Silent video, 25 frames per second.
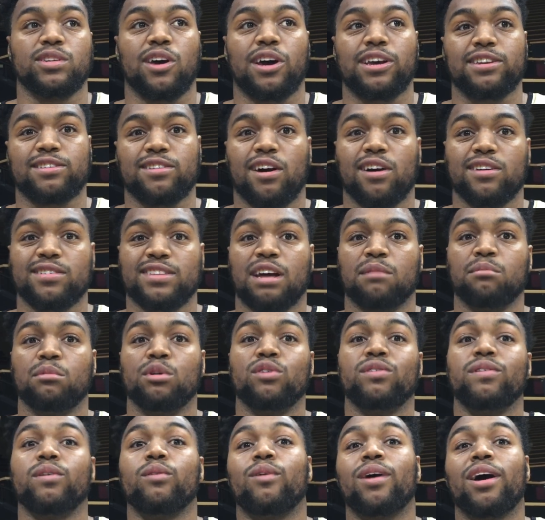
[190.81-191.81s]
So as long as I'm
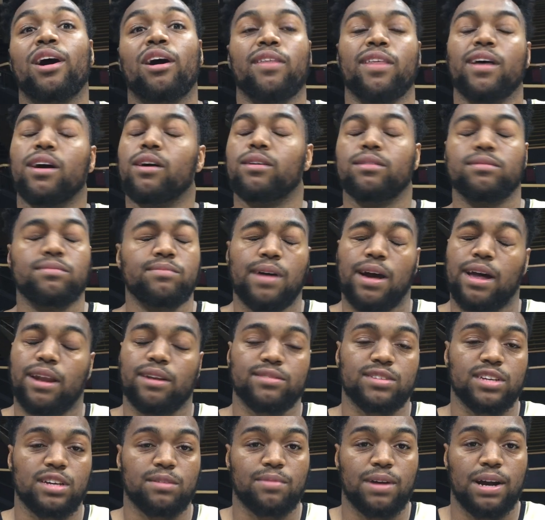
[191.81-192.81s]
moving well, though, I
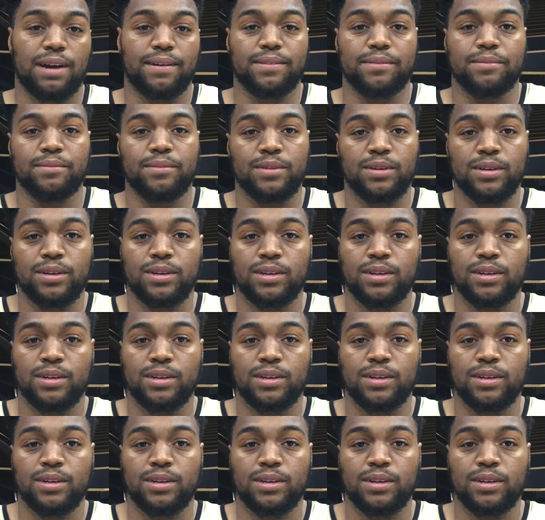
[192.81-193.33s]
don't see a problem.